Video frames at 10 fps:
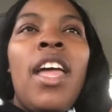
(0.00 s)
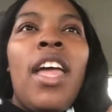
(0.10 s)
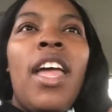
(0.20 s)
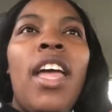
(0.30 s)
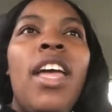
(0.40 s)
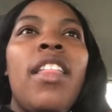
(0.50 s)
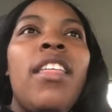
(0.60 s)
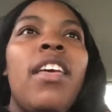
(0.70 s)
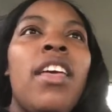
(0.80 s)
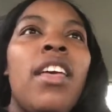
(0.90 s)
And
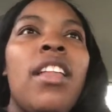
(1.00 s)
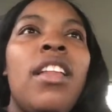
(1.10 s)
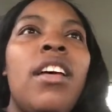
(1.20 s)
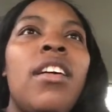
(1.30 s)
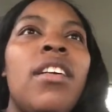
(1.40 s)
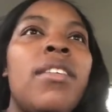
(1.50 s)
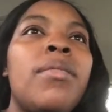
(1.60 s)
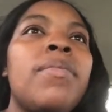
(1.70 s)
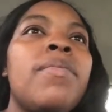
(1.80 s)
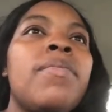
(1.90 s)
then
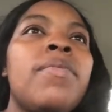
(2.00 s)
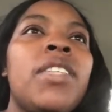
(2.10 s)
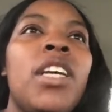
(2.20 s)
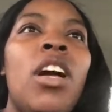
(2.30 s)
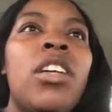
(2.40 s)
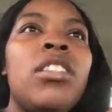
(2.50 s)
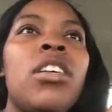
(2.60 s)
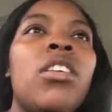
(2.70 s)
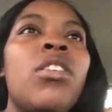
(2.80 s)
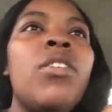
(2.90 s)
he
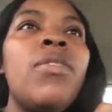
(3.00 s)
also